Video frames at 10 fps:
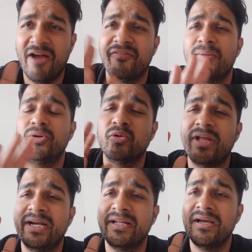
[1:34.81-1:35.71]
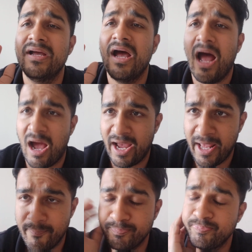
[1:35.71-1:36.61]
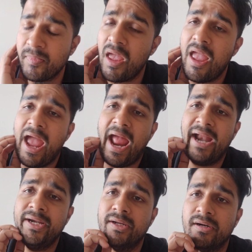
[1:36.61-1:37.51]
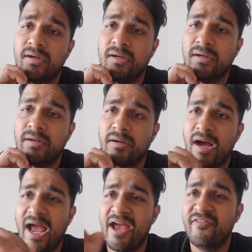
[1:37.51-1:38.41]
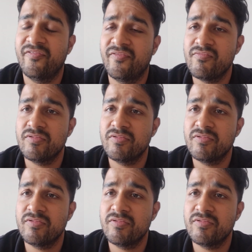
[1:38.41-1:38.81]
I've come to that high and I have